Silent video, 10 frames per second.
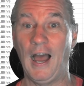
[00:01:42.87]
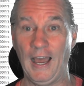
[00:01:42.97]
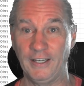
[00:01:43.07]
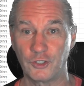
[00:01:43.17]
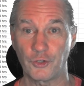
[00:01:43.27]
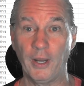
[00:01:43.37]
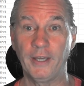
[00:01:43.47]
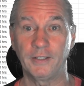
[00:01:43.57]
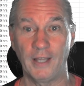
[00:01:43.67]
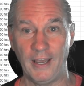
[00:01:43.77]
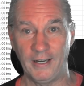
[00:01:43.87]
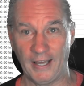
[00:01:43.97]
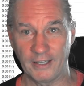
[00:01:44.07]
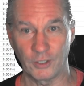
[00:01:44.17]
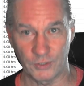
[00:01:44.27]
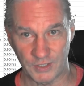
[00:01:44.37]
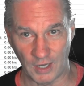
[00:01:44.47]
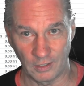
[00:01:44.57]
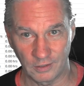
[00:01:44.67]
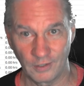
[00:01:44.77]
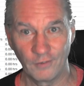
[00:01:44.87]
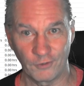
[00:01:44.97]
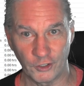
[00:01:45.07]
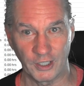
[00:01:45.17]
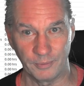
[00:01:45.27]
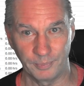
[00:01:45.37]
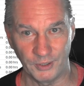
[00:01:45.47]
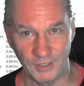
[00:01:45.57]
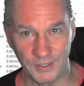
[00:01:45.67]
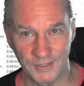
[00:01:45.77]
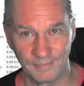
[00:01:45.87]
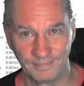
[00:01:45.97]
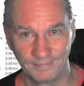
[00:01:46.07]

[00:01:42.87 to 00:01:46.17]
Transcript: I train and I consult for companies.